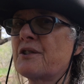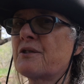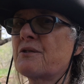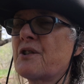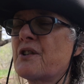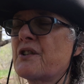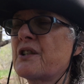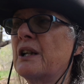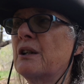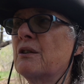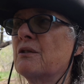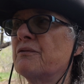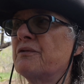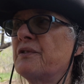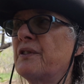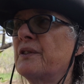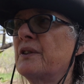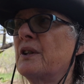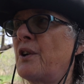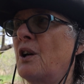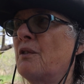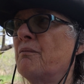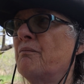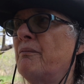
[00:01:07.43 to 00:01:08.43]
yourself
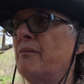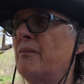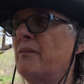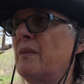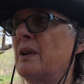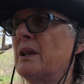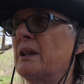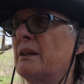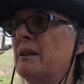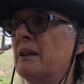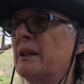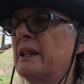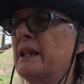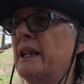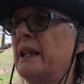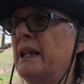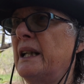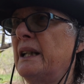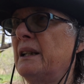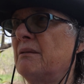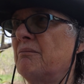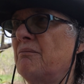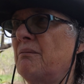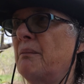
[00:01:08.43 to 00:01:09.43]
from
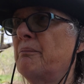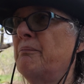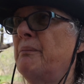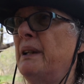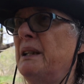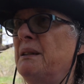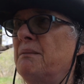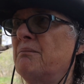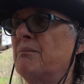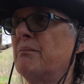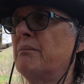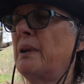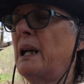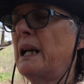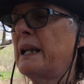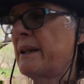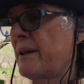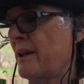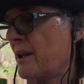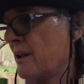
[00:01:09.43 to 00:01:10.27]
getting bitten by